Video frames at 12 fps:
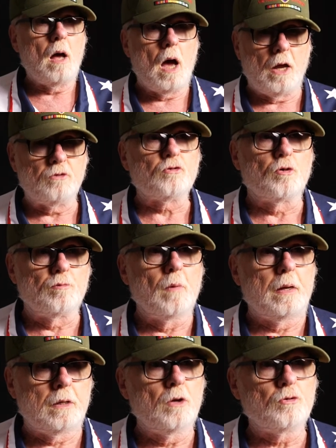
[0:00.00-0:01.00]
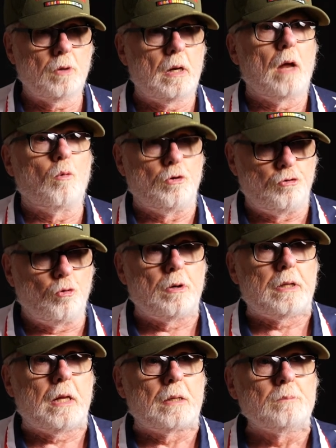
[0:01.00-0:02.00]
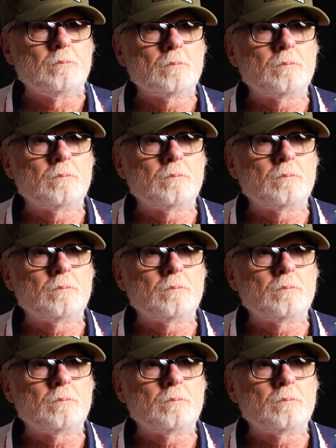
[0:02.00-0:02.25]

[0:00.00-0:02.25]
I served my country, and I would do it again.